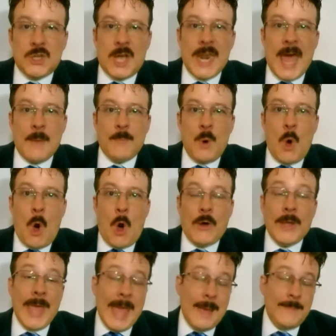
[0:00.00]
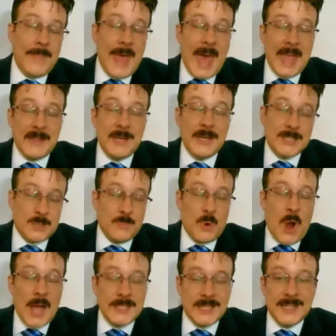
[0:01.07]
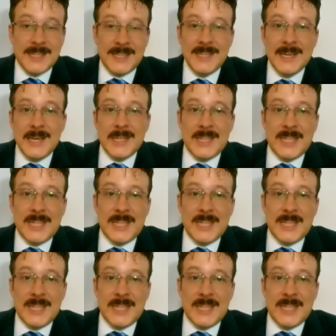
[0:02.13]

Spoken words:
shutout ball, a game that, surprisingly,